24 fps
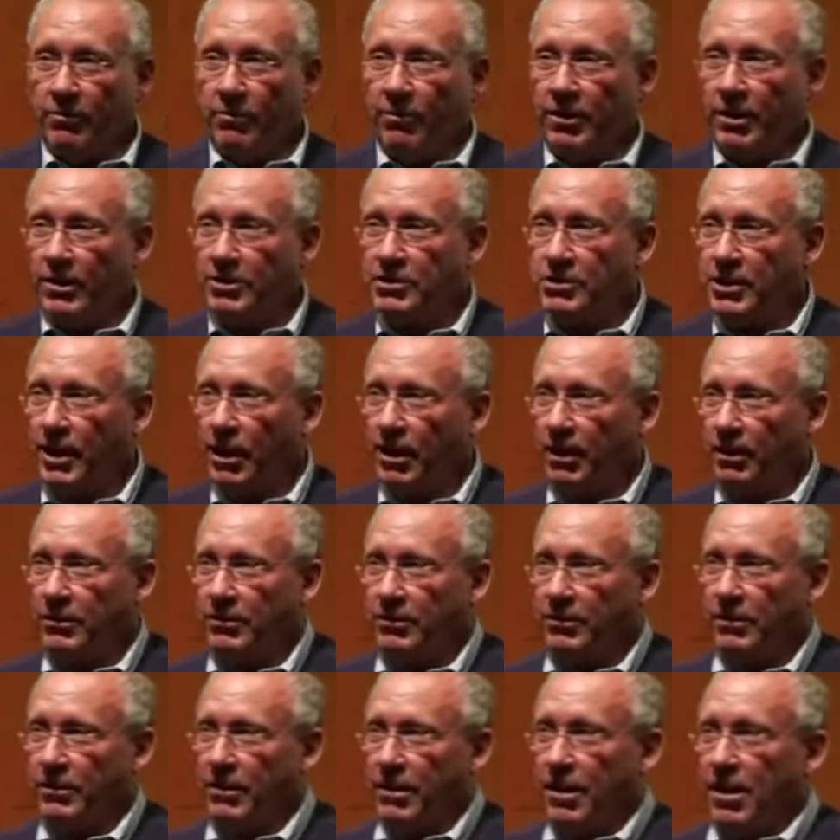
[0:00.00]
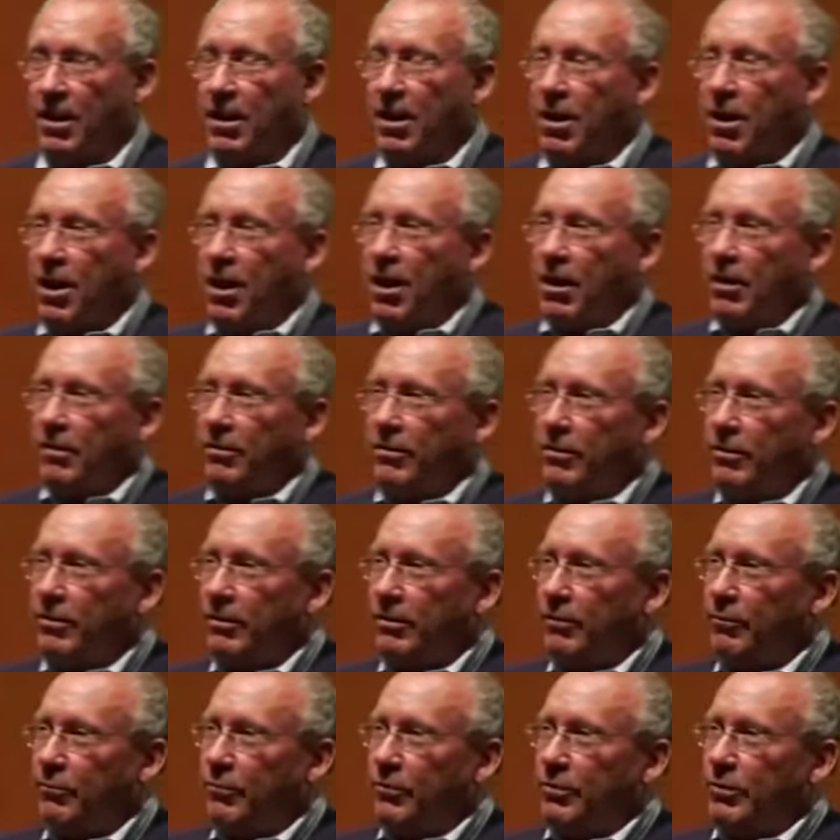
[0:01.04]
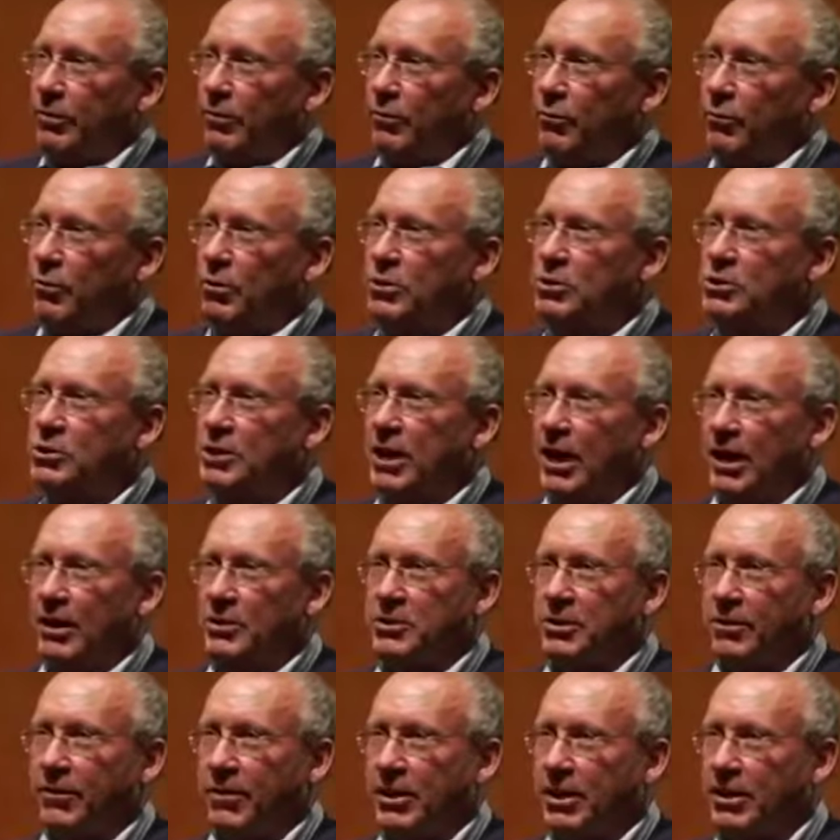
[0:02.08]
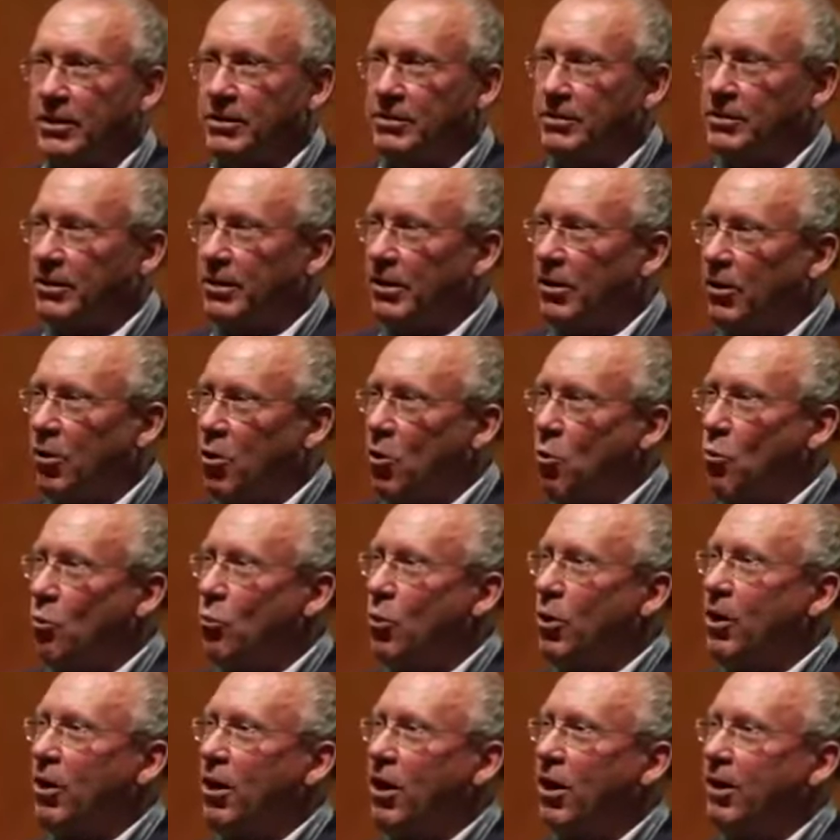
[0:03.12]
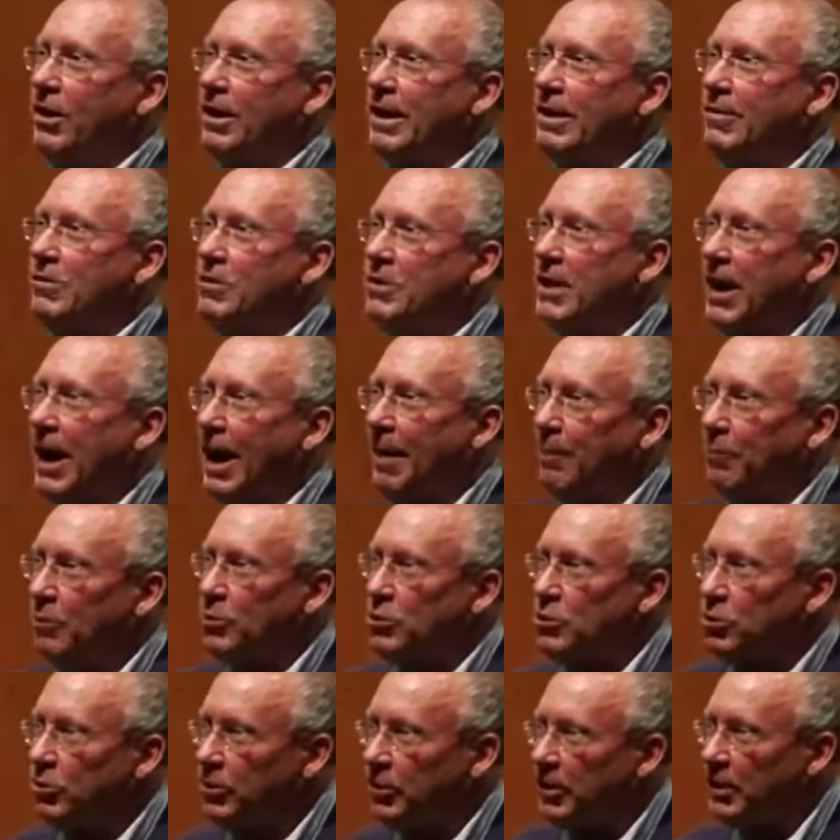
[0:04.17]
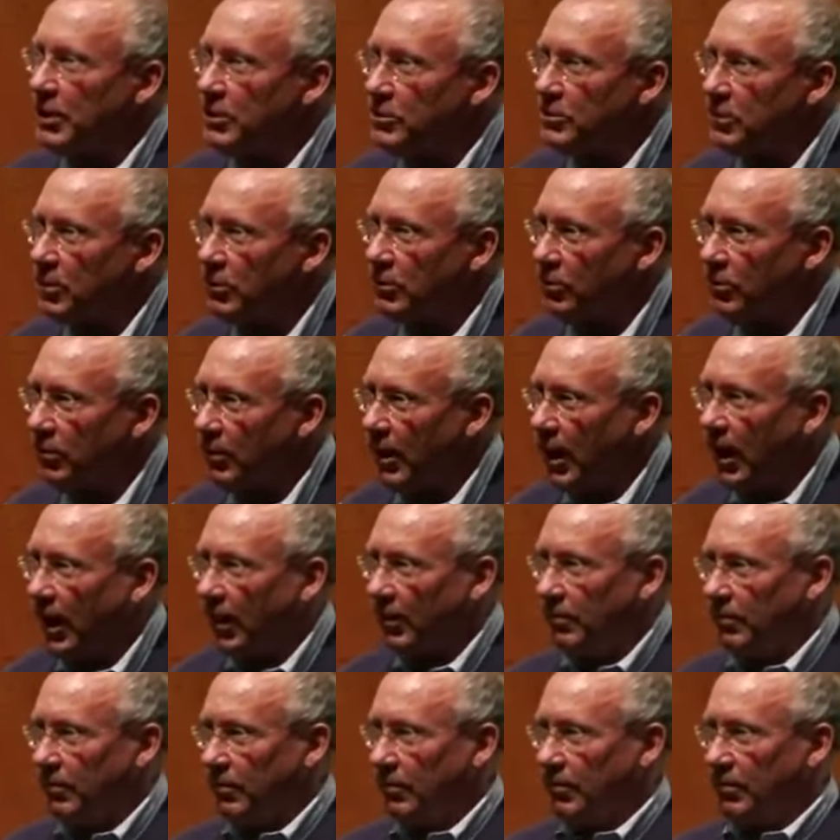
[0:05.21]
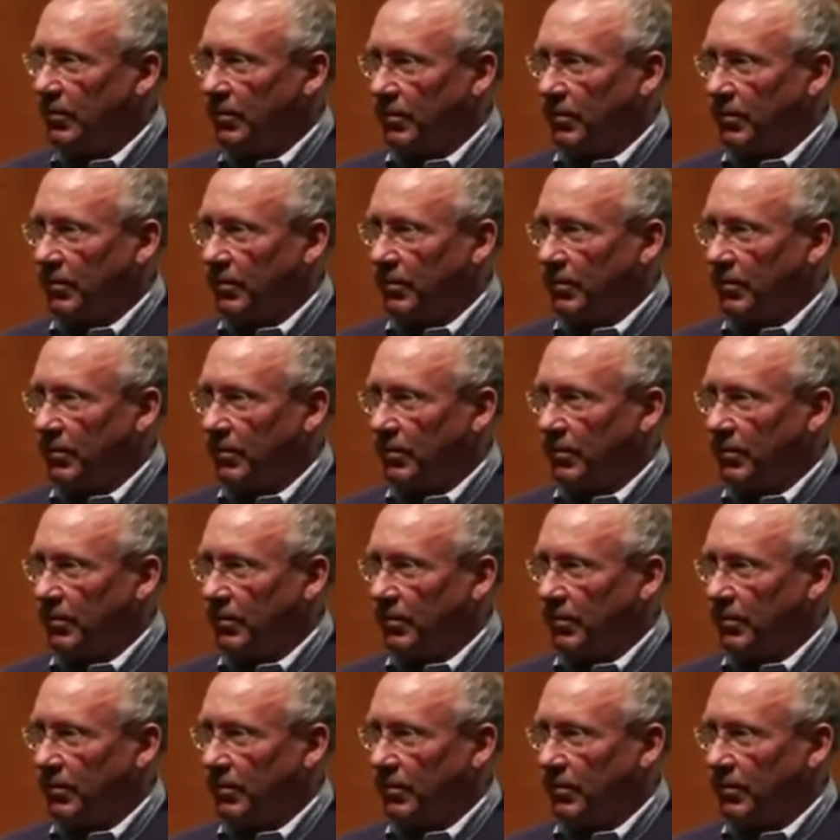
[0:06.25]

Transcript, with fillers: What a challenge. The worst challenge of it is, where are even the opportunities to do that?